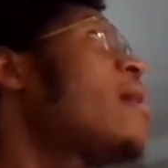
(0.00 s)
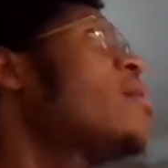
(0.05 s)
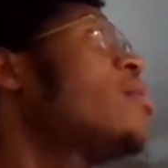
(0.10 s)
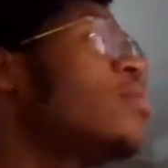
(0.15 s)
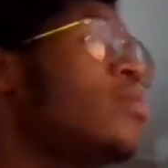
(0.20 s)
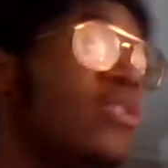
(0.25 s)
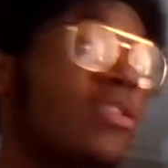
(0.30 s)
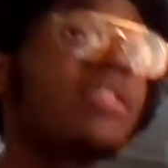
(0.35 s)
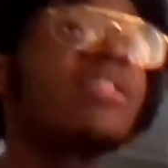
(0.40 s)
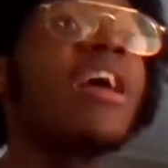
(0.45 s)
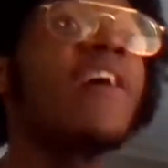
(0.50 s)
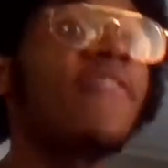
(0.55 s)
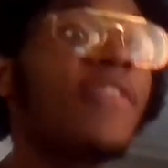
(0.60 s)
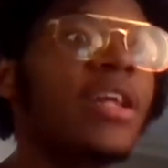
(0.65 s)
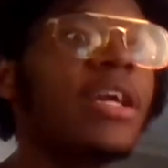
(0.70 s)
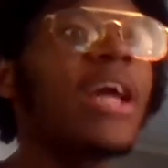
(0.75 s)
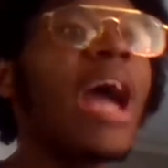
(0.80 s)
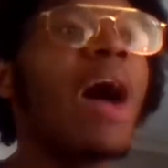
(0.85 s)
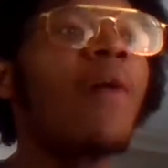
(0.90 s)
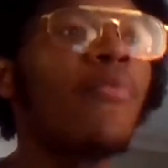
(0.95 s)
he's
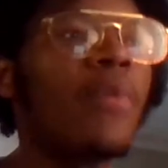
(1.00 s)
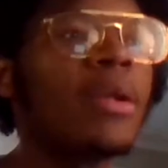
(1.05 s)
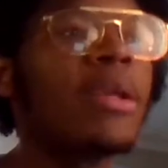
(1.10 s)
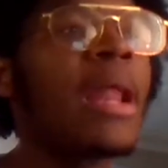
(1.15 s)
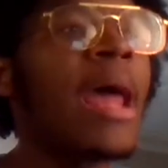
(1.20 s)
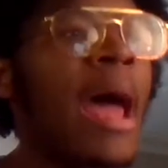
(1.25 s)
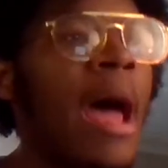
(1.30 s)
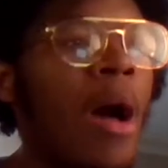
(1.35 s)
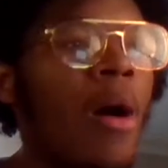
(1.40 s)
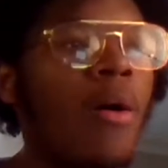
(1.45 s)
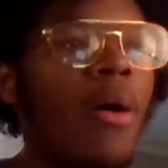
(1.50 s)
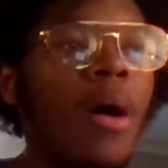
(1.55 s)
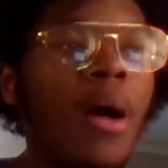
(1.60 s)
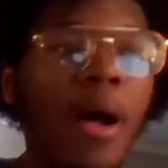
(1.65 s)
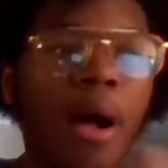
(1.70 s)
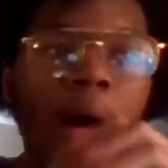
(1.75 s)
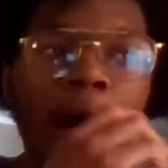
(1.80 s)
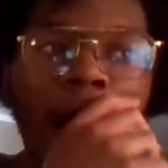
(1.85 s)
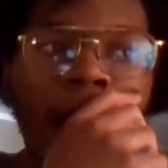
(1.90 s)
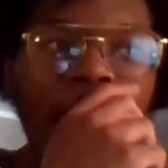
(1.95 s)
definitely got one now.
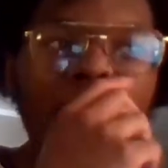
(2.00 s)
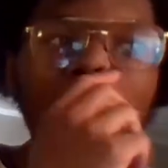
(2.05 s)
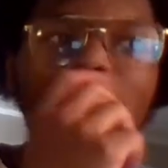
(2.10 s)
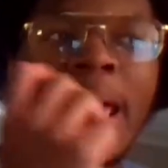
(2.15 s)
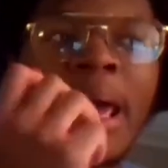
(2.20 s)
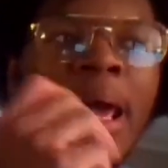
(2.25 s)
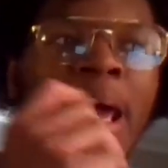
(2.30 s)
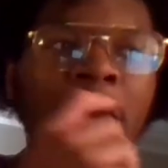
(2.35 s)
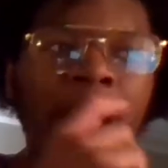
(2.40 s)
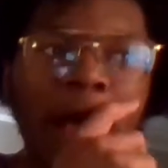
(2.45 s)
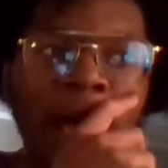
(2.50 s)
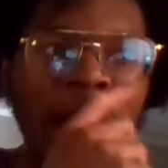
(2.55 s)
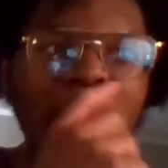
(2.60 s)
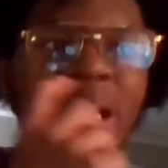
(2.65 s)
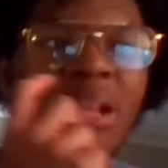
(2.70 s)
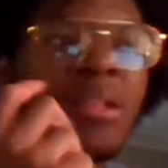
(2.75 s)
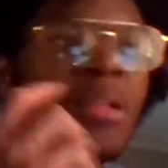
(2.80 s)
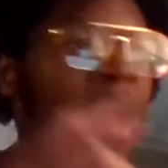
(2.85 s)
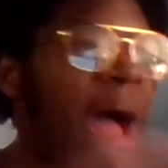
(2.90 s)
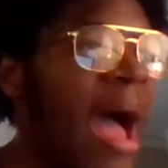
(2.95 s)

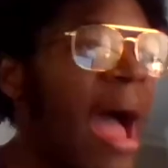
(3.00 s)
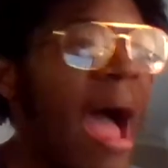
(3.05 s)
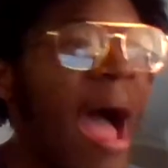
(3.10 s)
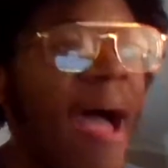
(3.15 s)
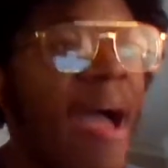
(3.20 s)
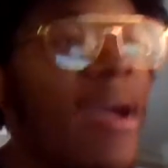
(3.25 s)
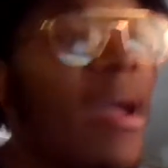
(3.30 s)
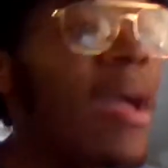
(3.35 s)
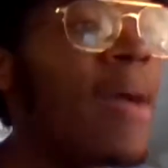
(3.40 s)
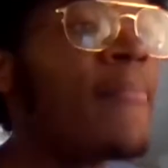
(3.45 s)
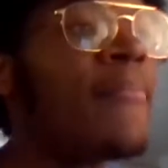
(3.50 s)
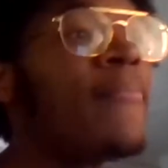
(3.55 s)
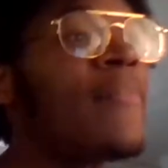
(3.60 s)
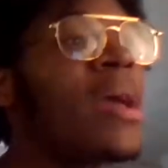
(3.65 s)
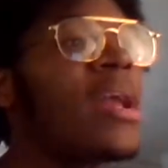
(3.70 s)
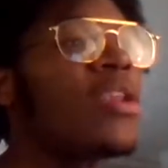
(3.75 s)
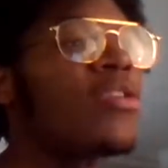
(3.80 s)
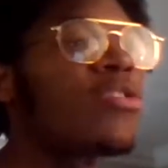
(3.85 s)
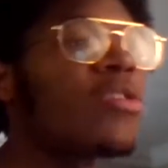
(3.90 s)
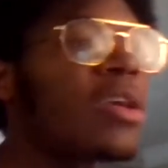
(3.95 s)
And I
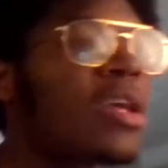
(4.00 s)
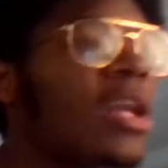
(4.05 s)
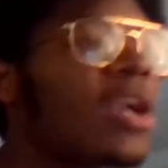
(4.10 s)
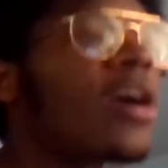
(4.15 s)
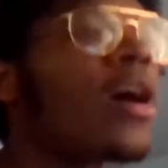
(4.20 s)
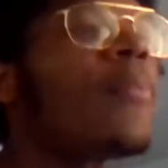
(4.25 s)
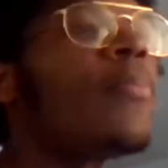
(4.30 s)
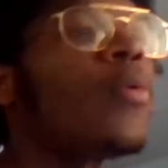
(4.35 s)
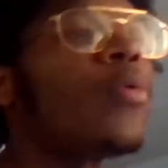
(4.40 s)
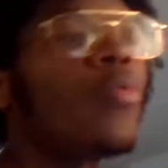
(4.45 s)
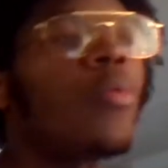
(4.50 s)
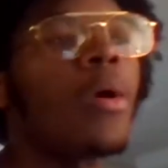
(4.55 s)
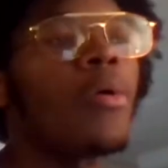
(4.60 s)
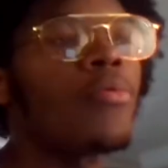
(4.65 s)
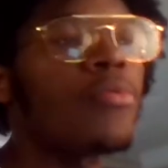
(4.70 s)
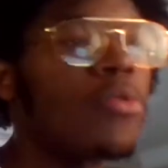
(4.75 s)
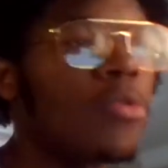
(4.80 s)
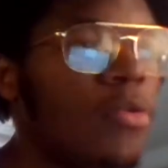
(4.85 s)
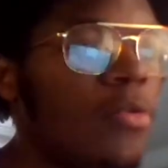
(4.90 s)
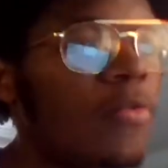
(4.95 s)
managed to get a couple
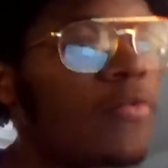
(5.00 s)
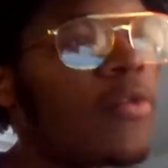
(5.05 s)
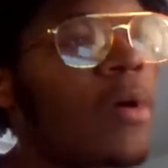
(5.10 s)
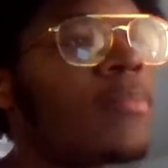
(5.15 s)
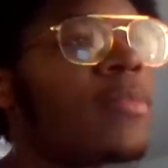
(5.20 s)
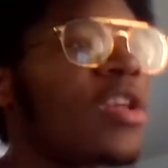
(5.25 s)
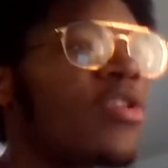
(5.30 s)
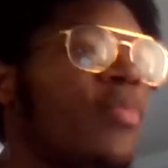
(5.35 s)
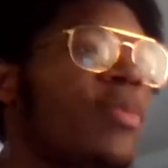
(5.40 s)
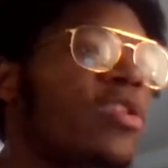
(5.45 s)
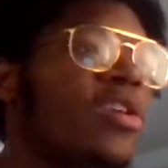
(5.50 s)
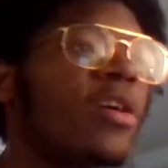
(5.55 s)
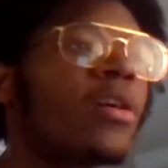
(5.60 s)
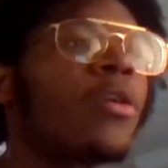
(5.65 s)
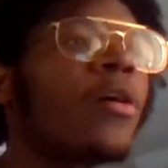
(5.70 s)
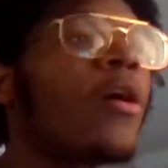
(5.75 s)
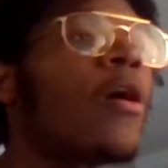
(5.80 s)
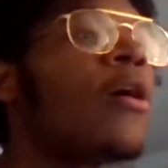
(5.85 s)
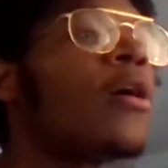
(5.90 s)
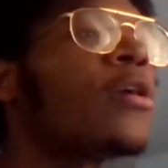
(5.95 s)
quotes from this
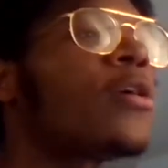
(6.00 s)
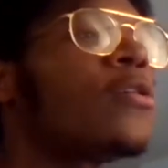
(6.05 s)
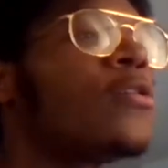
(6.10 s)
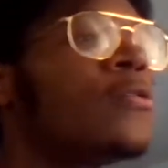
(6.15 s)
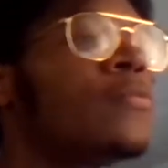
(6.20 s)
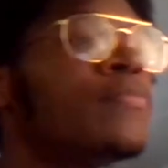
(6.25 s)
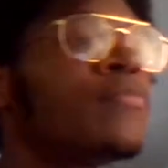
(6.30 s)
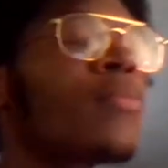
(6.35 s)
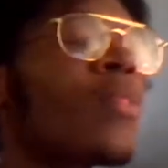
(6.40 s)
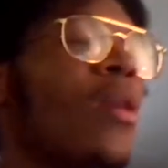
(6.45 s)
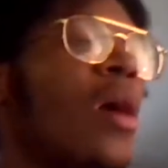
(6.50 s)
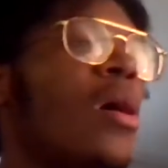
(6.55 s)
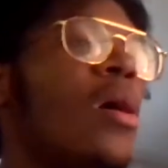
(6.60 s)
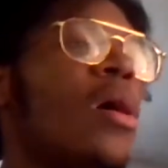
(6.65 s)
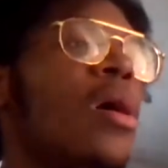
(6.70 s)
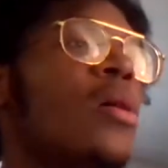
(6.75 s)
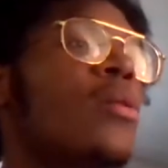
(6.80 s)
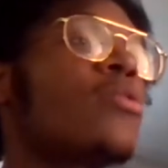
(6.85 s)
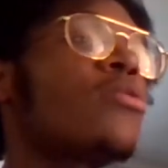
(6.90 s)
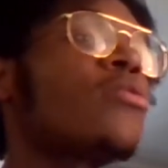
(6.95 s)
particular article.
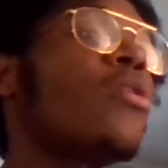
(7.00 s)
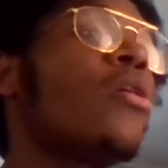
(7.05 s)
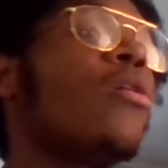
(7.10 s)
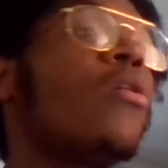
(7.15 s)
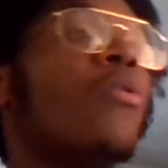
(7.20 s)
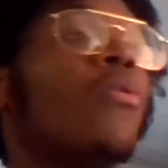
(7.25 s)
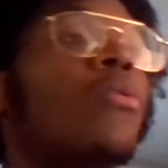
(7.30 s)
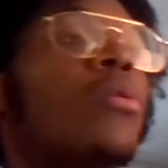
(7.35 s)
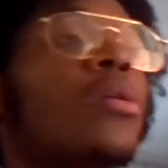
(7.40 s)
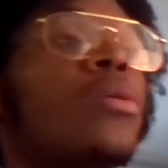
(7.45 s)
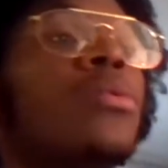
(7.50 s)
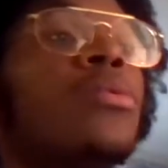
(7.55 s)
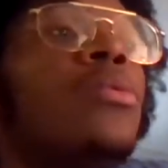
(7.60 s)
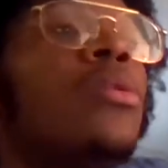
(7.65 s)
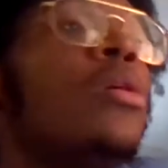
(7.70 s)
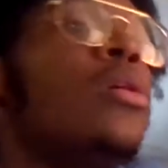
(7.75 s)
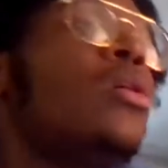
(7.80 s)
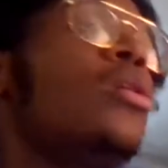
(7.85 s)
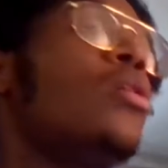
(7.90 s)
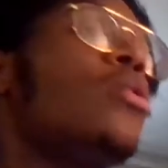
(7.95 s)
So
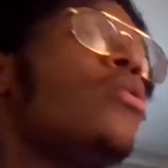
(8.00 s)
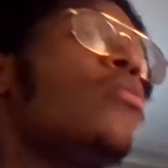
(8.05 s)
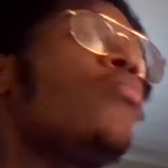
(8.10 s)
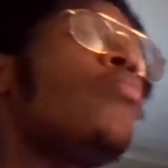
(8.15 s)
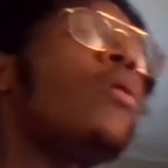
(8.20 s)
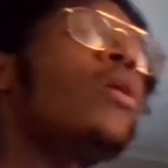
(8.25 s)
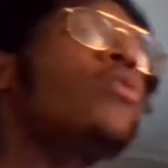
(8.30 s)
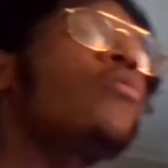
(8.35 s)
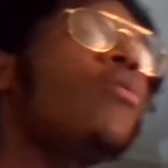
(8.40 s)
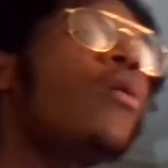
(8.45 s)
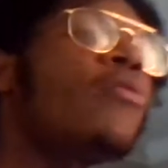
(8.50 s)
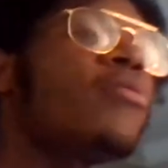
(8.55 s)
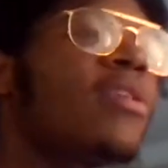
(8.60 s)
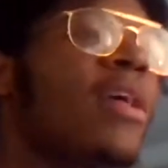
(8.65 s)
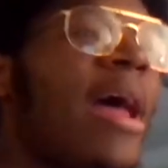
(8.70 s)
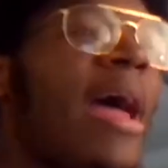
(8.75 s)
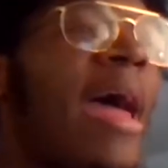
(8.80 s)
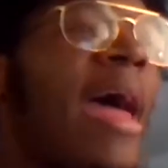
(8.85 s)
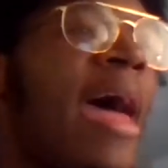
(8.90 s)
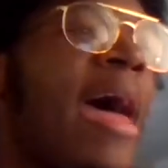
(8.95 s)
one quote that
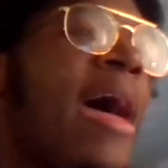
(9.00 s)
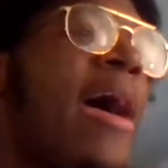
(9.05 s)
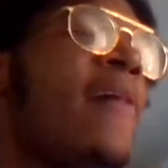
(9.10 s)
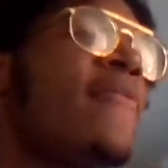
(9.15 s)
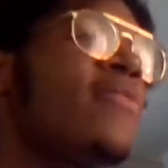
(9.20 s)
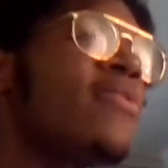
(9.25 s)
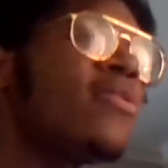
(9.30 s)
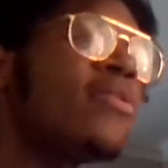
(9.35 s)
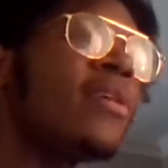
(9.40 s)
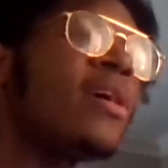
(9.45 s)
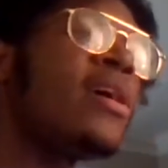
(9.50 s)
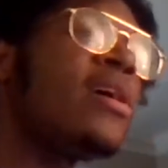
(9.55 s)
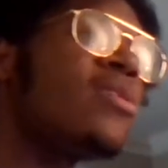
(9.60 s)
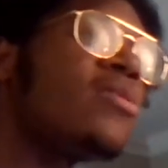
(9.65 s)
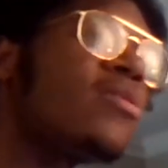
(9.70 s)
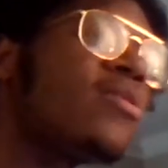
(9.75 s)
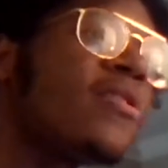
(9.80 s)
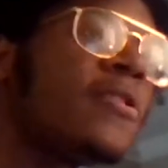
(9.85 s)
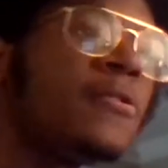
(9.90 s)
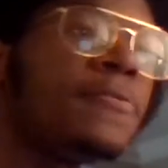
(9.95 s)
I had
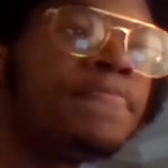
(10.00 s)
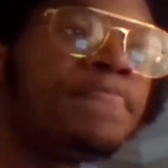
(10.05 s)
states,